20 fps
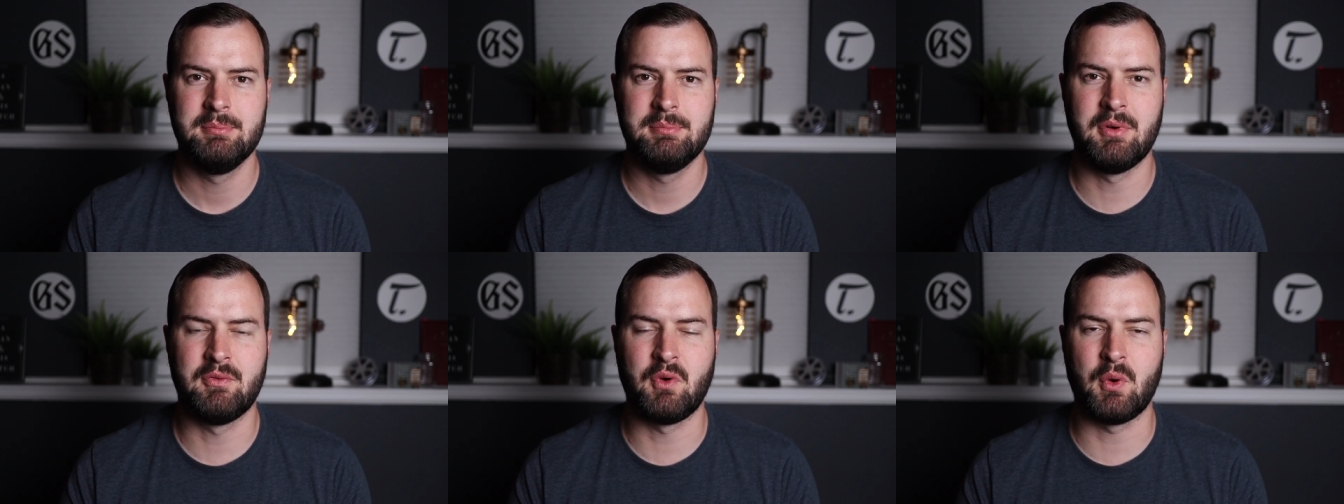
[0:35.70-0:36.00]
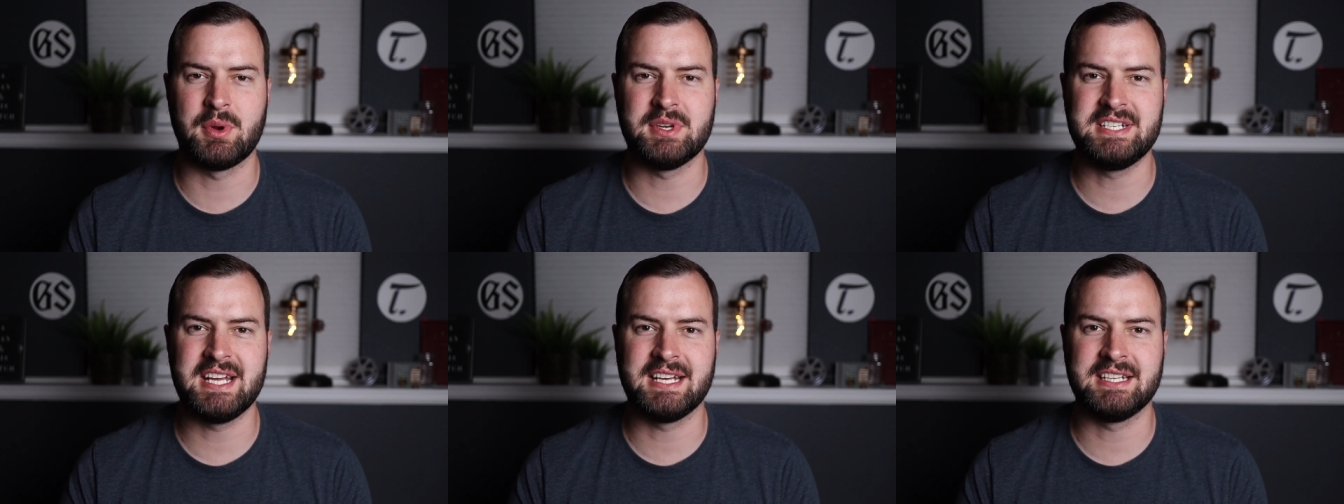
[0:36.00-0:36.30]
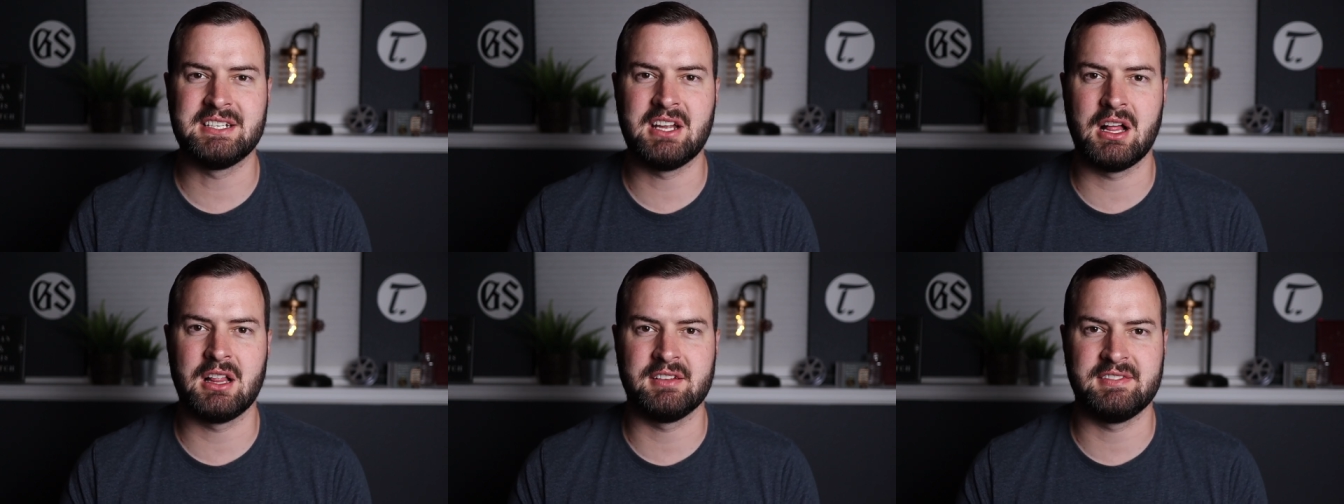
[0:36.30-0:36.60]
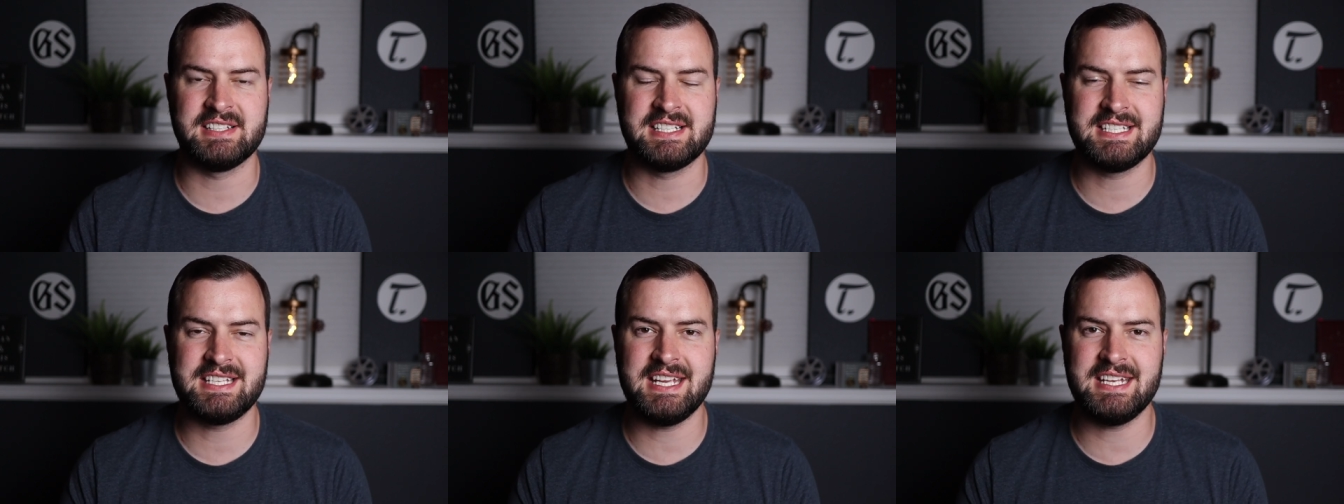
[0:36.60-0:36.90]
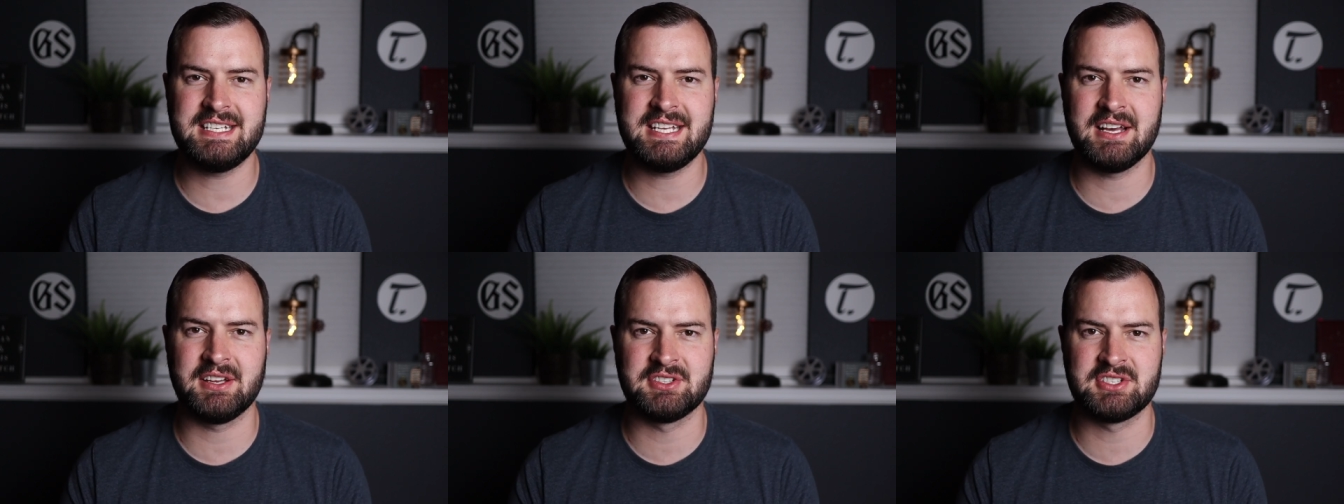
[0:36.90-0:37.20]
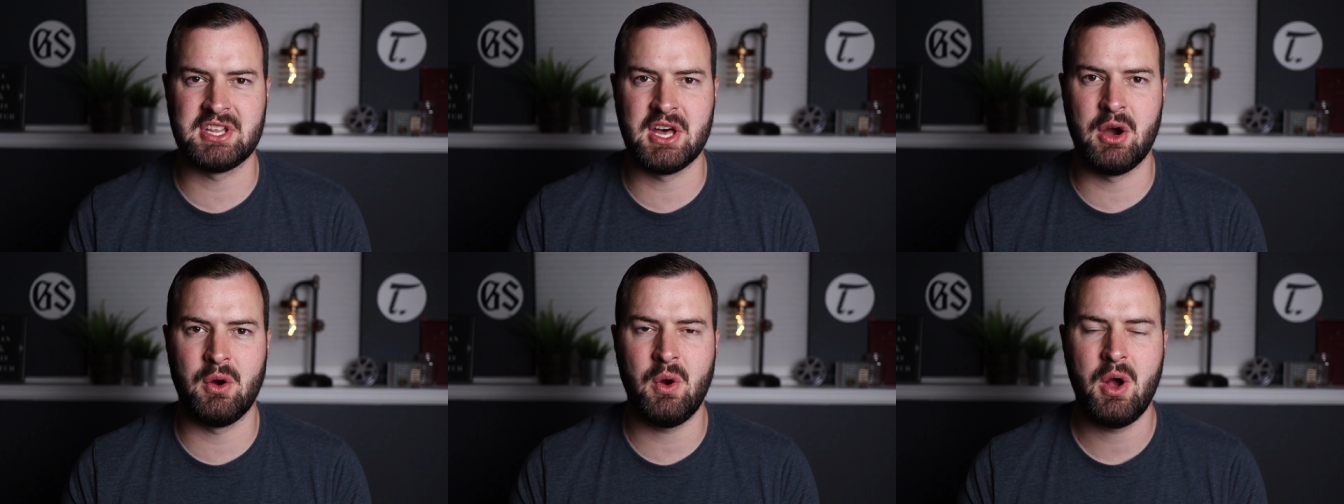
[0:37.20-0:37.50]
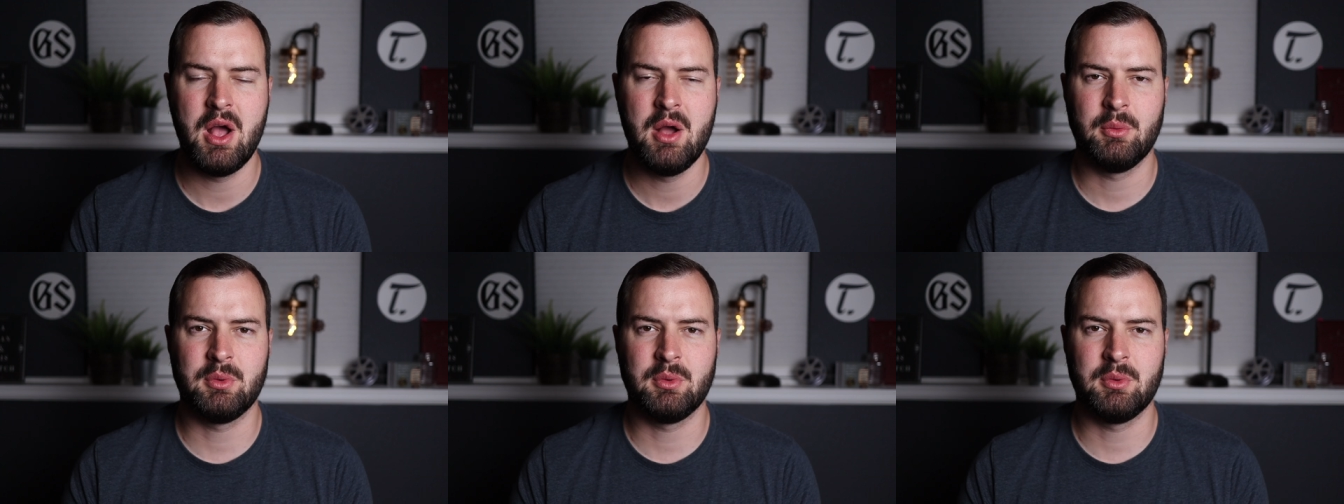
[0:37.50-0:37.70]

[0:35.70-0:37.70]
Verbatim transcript: Before we dig into all of its details though,